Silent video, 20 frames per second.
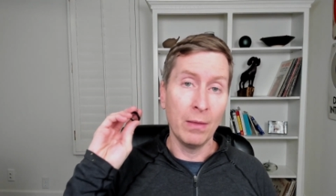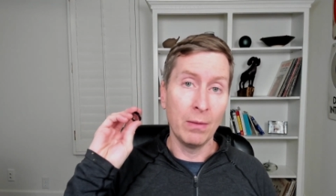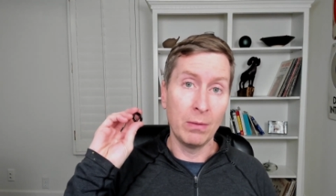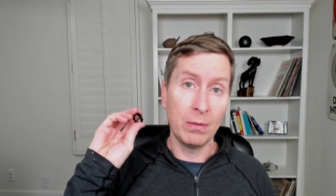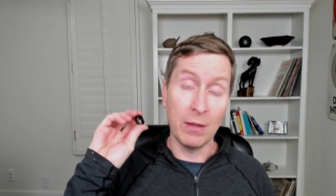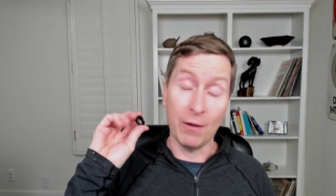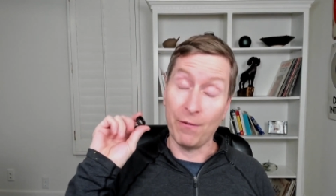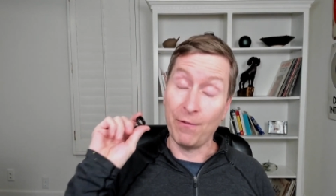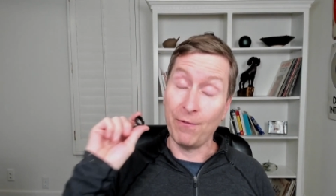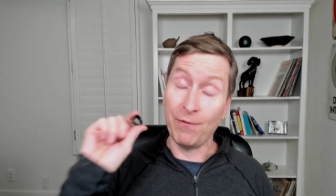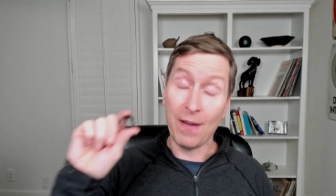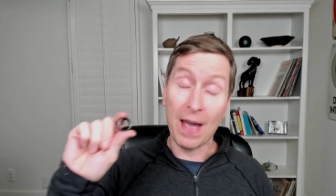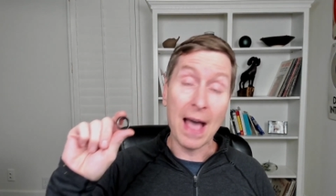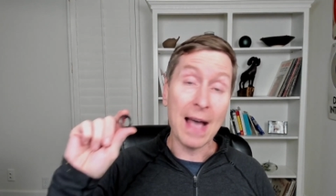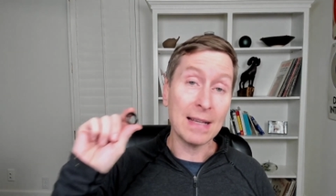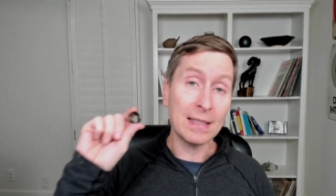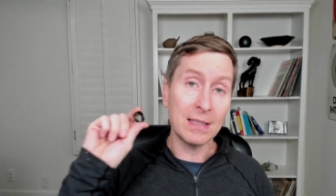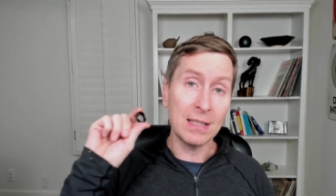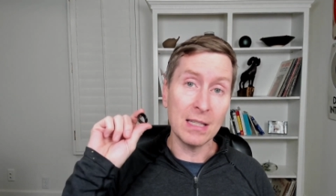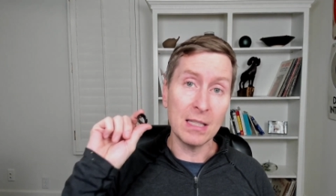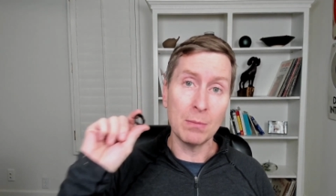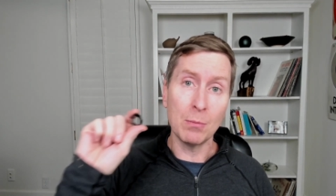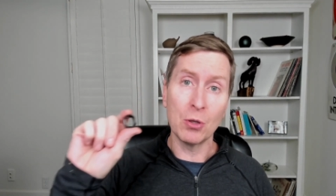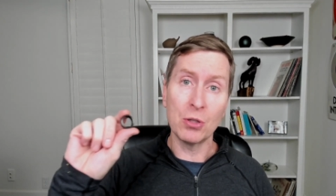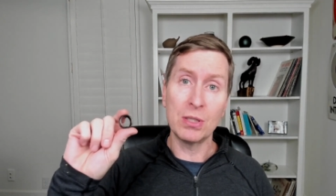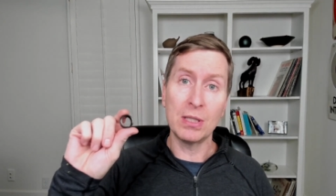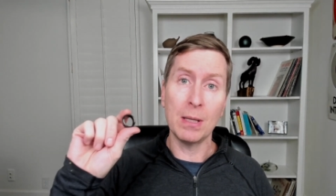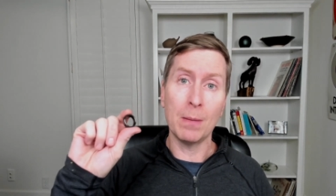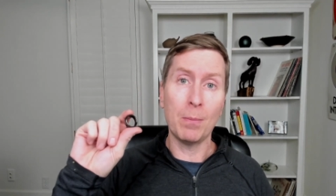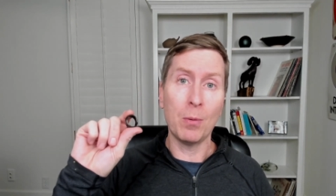the fastest,
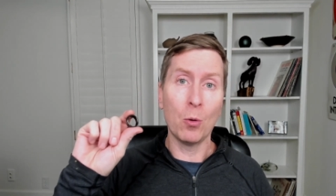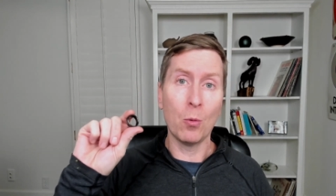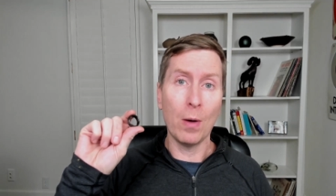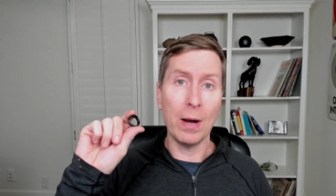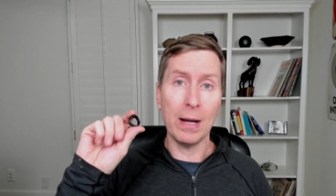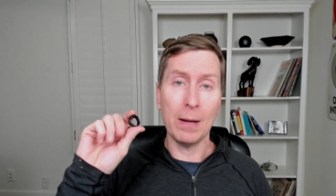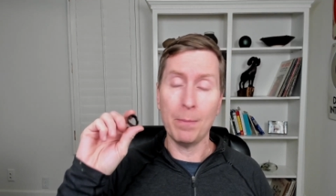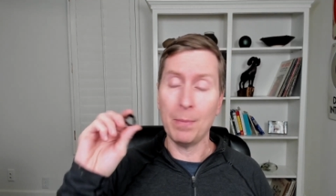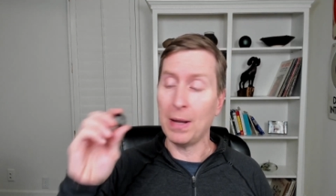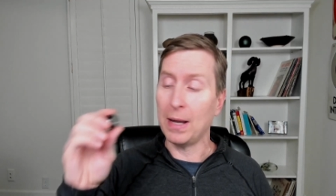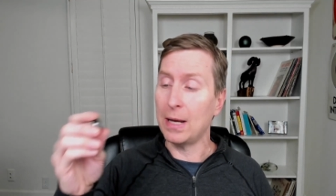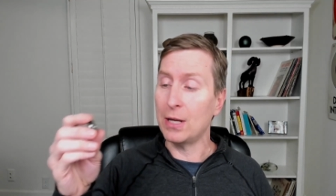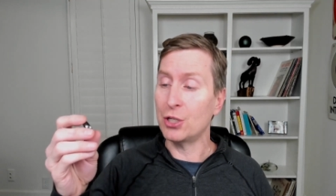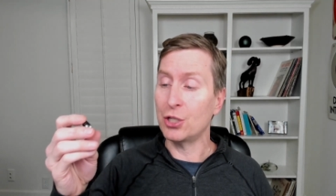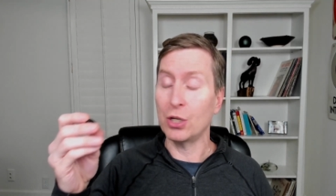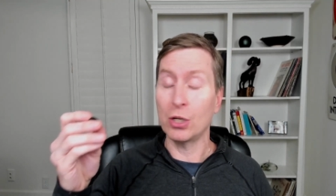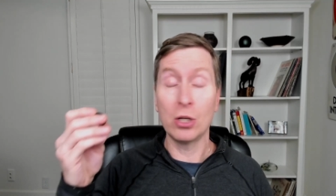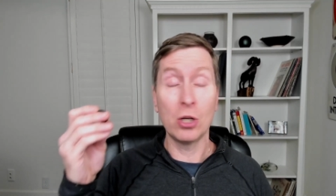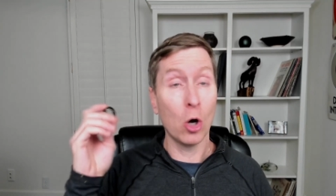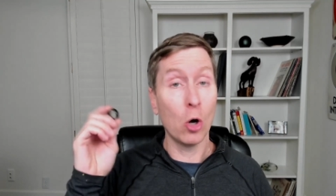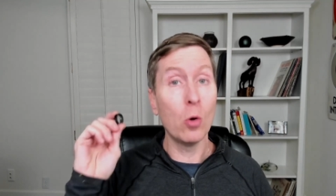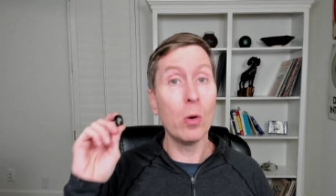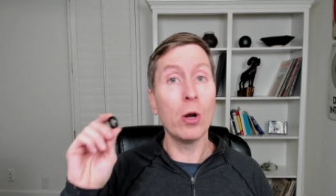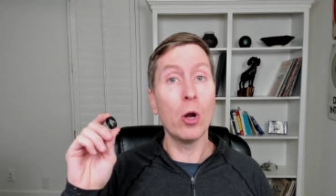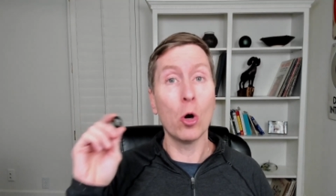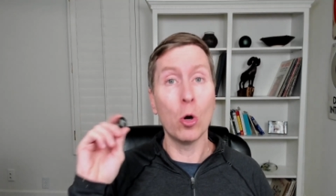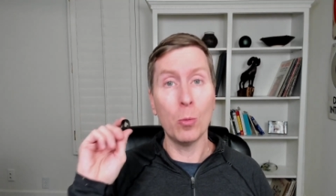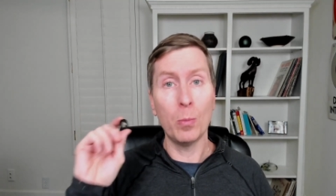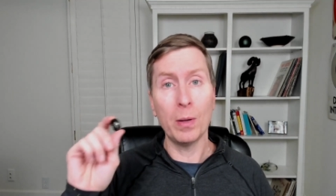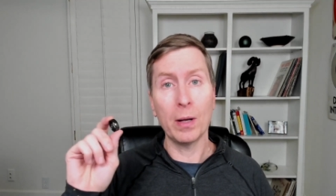most simple way to pay should go and
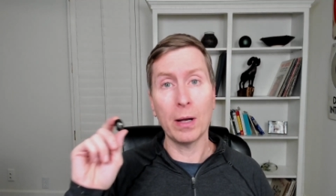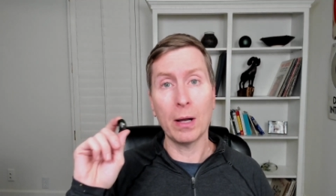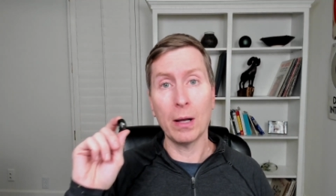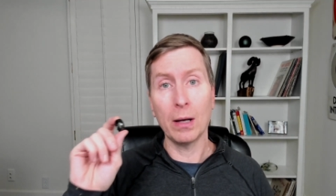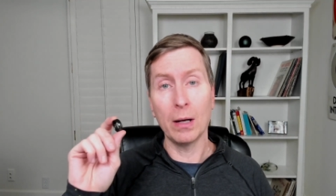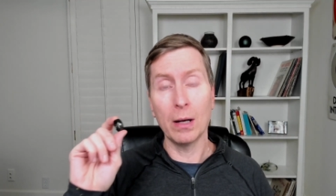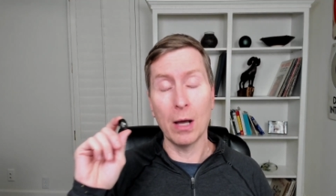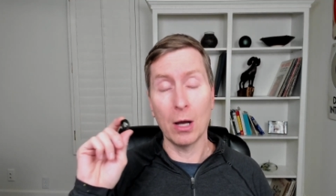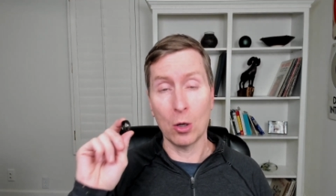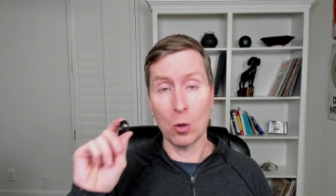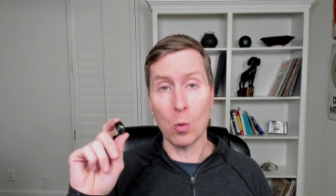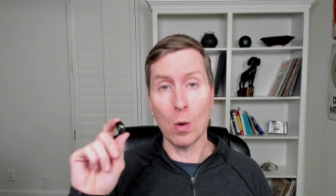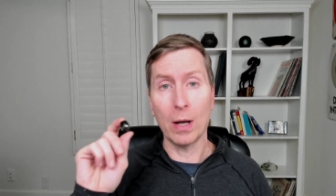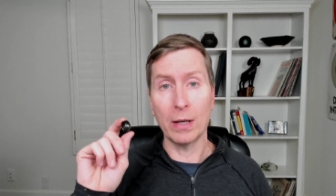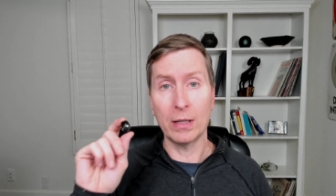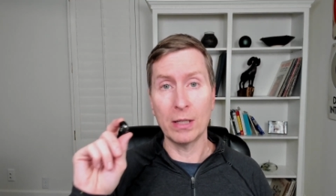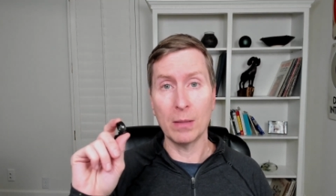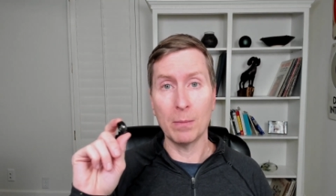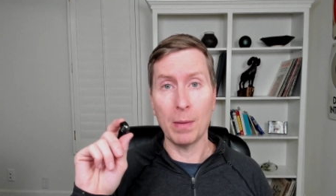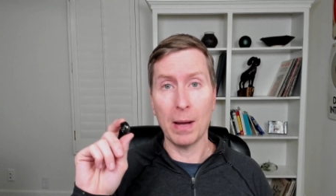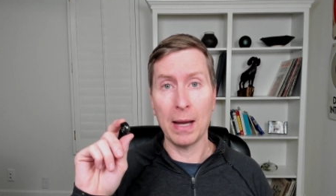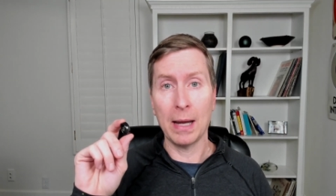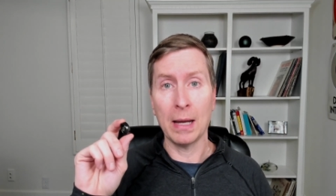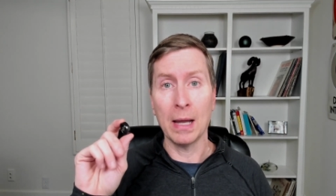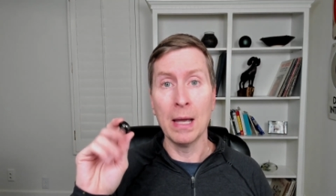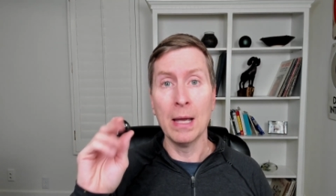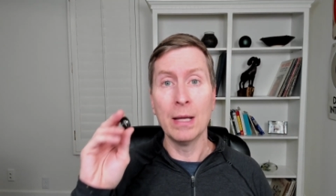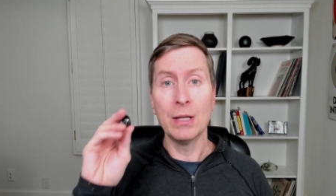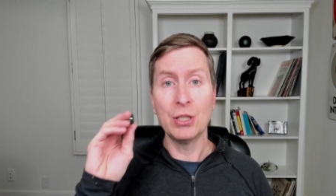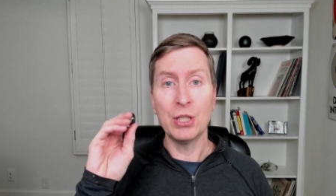open a Quontic Bank
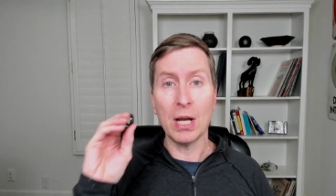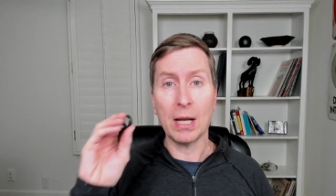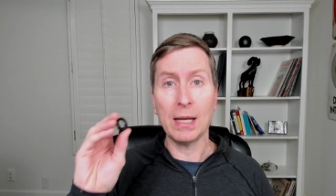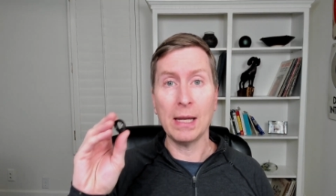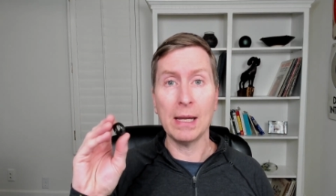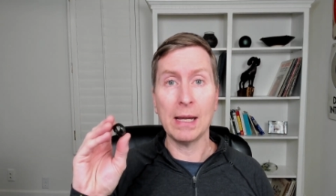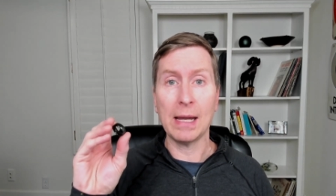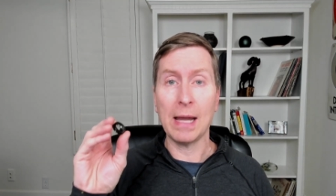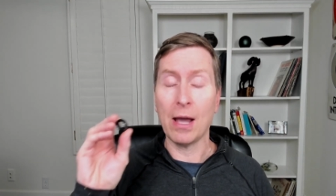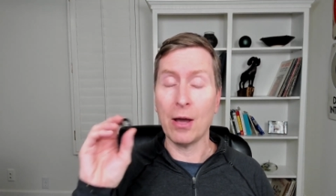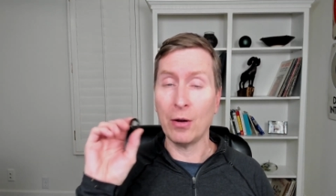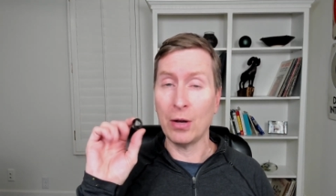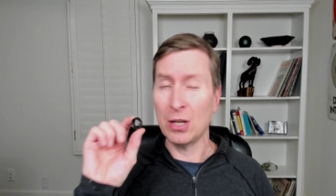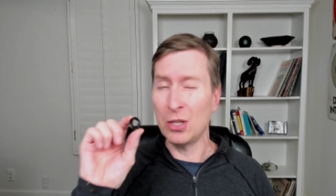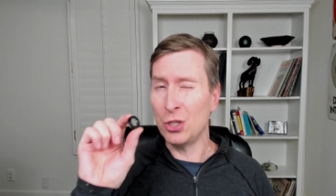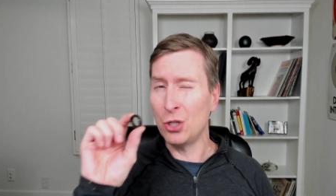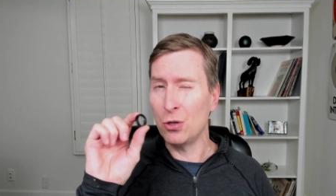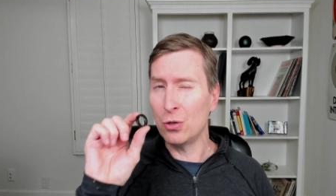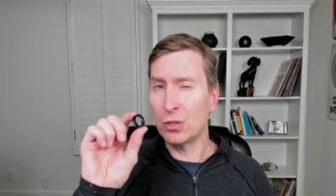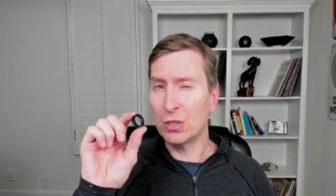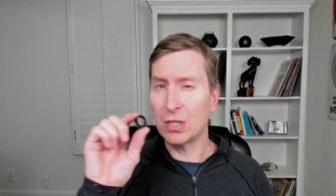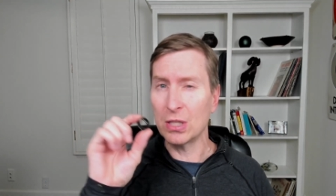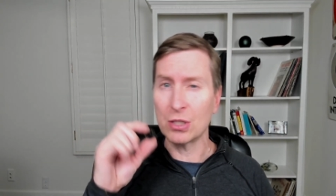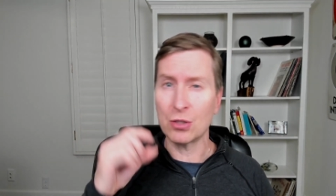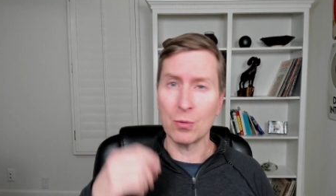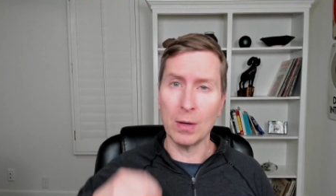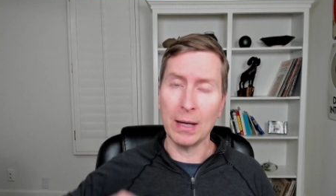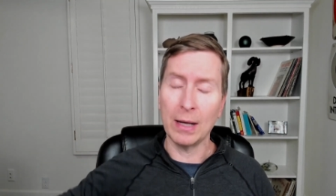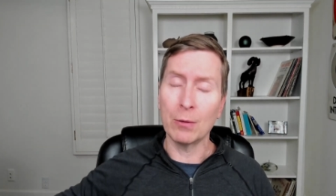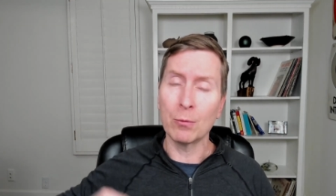checking account and use this
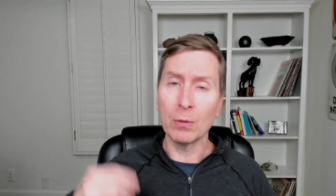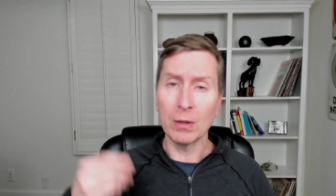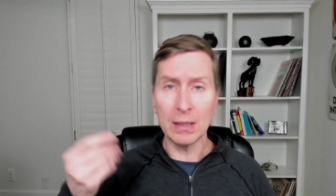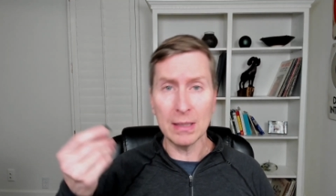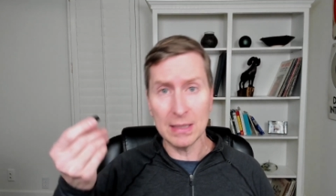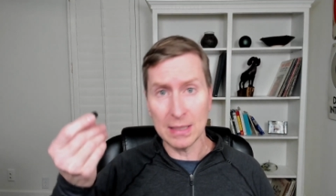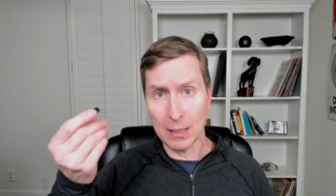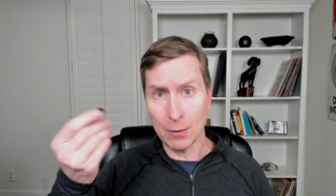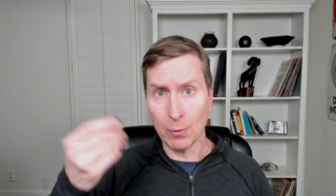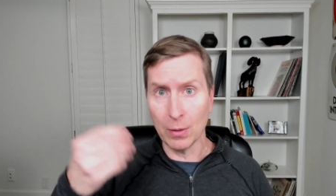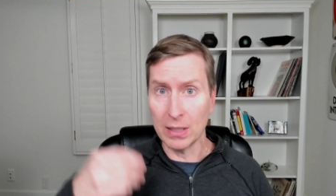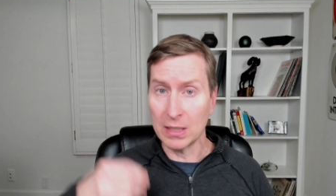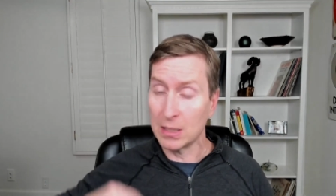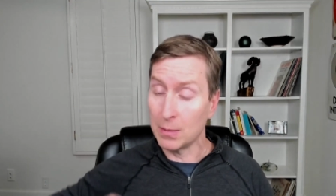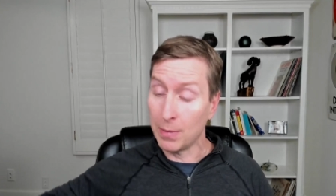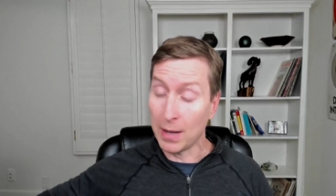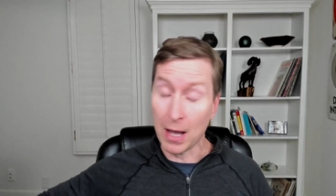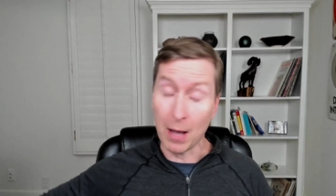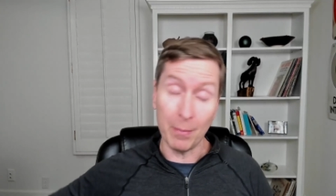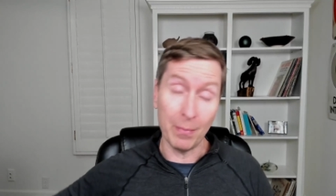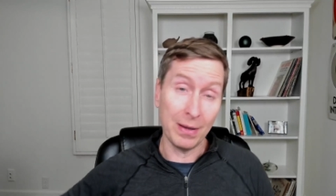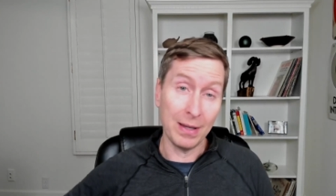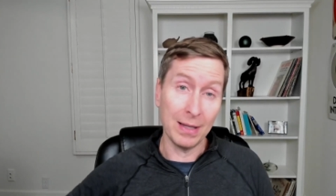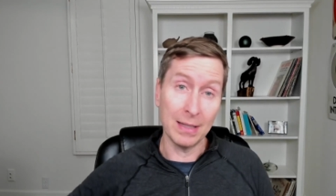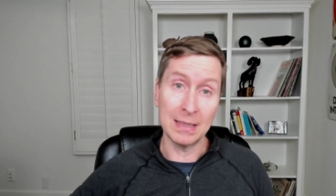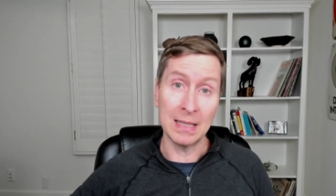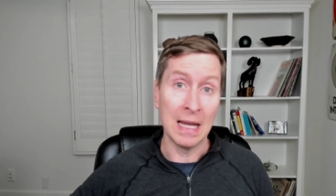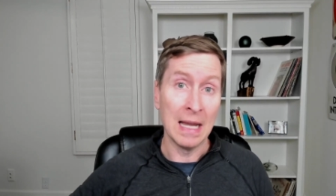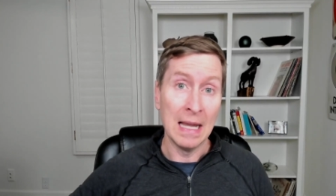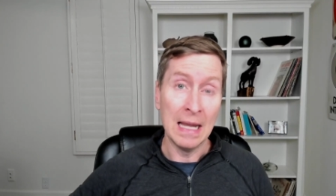ring and really see what it's about,
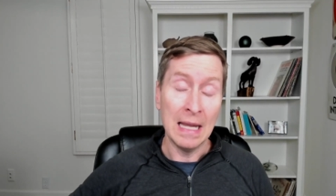because